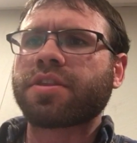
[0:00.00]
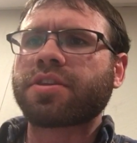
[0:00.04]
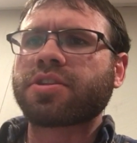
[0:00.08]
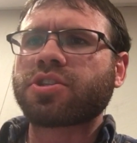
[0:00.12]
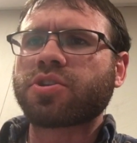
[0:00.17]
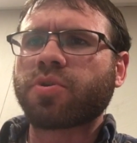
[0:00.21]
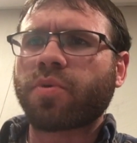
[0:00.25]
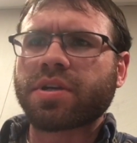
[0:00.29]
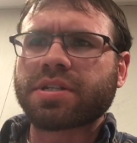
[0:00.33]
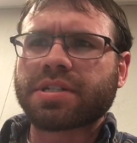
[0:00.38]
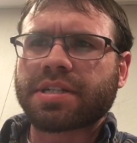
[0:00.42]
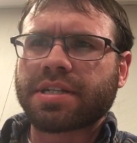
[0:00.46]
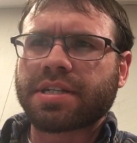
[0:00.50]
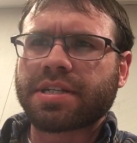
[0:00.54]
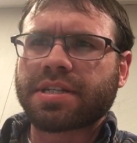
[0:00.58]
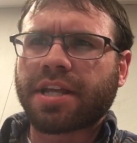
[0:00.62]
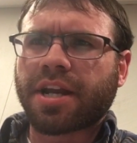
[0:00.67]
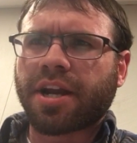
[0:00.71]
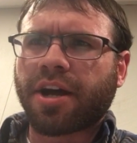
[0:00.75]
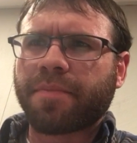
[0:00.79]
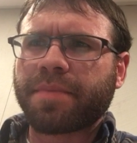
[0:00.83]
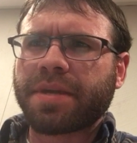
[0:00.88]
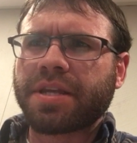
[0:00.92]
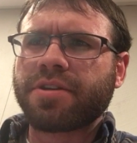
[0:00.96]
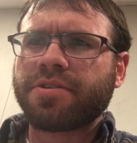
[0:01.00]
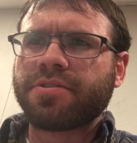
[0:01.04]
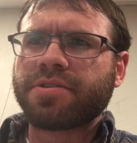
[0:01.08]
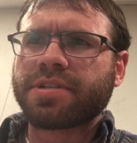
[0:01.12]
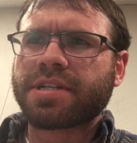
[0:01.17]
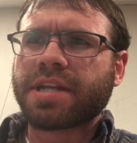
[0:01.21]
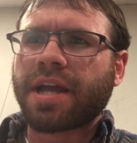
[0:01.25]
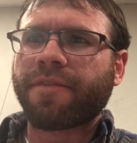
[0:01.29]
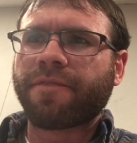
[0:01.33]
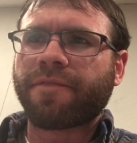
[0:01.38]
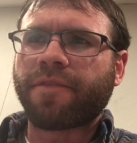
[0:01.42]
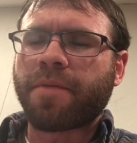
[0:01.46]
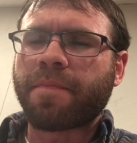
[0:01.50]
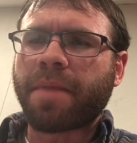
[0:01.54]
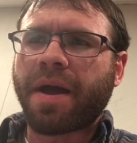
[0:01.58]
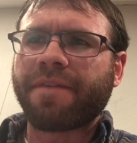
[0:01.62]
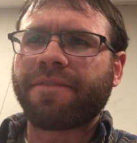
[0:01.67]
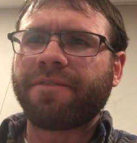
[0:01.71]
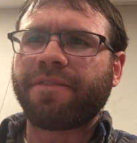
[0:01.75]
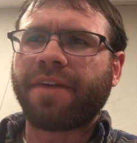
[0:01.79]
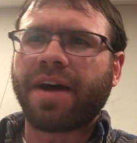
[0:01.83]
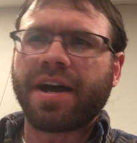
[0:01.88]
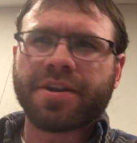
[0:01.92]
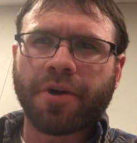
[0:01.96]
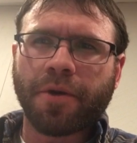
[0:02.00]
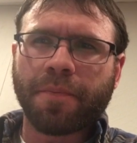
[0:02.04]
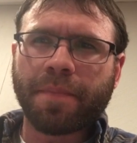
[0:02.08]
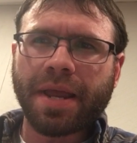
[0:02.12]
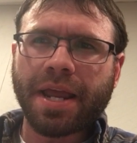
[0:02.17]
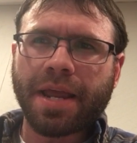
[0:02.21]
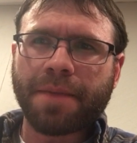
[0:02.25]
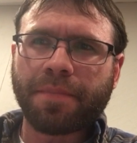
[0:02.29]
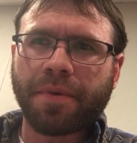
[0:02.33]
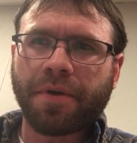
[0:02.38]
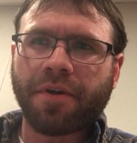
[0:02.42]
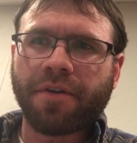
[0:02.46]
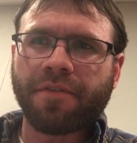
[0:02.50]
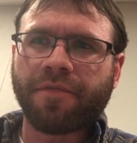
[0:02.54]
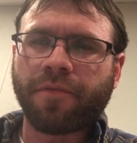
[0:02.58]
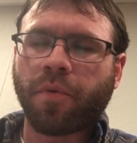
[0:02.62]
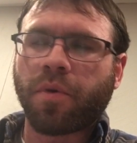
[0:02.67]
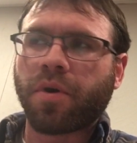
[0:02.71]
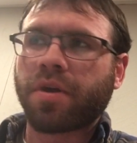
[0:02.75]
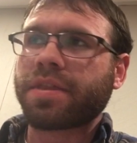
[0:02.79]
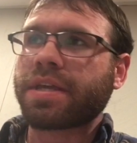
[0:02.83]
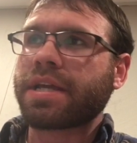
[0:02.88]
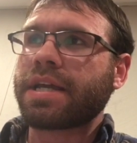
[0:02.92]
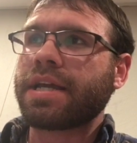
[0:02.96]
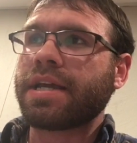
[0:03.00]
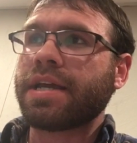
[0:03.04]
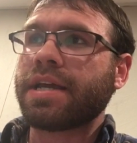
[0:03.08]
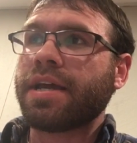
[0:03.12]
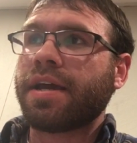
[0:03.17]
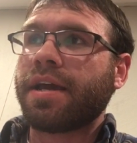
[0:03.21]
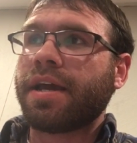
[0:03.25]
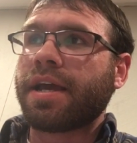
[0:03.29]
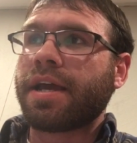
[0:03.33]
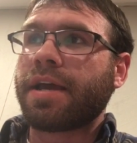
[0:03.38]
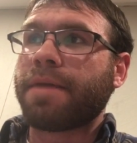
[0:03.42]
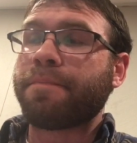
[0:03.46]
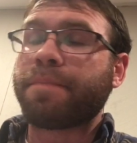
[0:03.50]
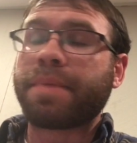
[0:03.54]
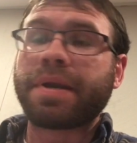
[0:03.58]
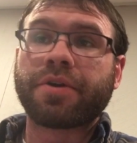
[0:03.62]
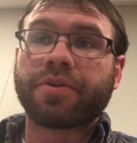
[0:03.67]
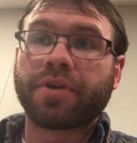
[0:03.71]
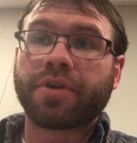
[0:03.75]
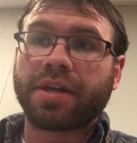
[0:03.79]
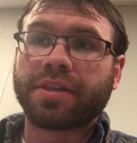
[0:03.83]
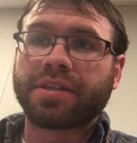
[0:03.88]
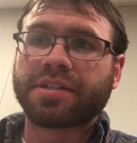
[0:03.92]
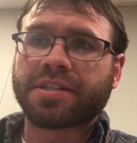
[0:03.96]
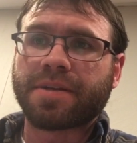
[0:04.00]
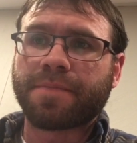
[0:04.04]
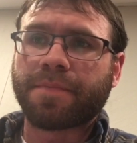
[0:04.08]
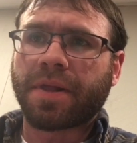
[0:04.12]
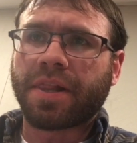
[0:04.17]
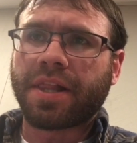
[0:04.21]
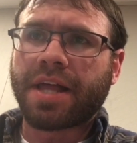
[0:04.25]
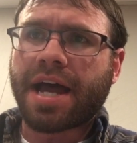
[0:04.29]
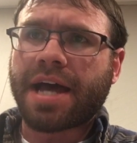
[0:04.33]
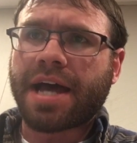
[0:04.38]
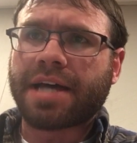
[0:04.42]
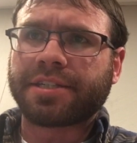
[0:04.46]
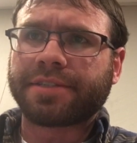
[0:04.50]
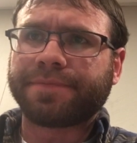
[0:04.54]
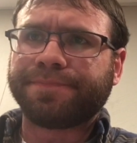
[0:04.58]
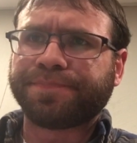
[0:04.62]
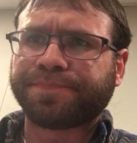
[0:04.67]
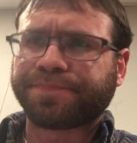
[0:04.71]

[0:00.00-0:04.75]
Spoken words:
the sources that I'll be using for my final paper for the Imperialism class.